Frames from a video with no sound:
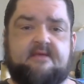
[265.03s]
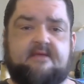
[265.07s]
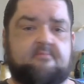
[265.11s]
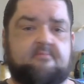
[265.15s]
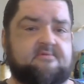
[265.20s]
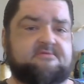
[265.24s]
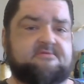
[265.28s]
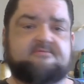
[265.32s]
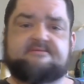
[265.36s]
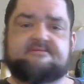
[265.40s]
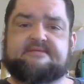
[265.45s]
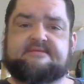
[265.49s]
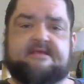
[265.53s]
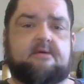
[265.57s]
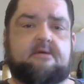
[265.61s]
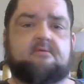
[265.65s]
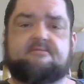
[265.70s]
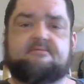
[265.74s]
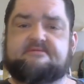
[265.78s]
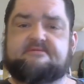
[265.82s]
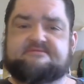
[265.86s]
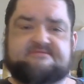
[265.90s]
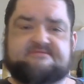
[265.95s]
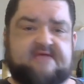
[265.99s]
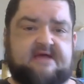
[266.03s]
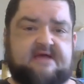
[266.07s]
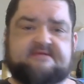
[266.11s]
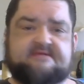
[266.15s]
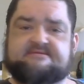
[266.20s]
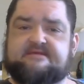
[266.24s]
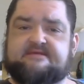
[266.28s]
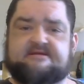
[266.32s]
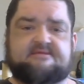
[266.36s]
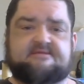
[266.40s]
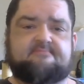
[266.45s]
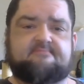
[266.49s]
and when you see all the text
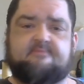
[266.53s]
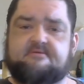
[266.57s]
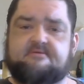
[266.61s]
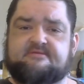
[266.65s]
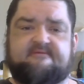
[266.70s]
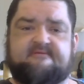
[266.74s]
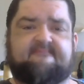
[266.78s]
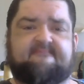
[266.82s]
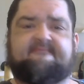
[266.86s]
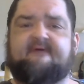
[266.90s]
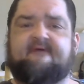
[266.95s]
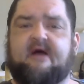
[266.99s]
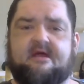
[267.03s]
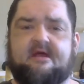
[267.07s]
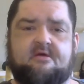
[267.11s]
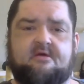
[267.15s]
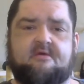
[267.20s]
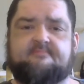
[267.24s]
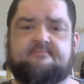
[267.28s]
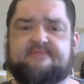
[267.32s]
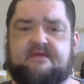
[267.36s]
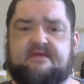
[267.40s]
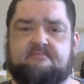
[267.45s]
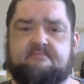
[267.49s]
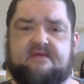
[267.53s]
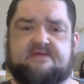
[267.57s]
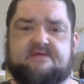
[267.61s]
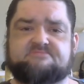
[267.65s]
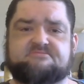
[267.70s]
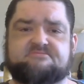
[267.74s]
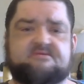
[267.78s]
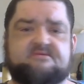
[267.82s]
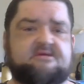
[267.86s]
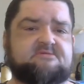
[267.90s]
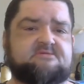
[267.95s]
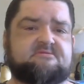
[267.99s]
that is supposed to fire up the
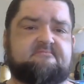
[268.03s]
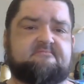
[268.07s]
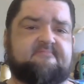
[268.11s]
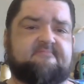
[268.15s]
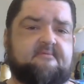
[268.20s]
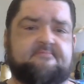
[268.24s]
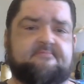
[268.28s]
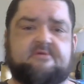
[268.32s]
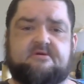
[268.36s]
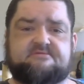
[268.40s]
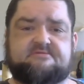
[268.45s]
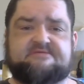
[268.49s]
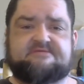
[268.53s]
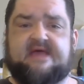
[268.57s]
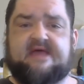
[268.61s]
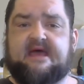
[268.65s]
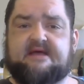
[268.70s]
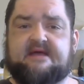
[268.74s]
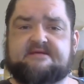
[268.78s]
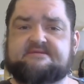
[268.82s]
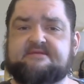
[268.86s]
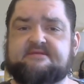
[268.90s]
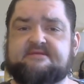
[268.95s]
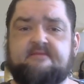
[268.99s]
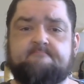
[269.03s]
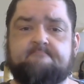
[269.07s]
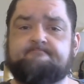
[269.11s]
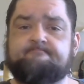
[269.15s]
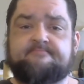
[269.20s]
imagination from their attacks,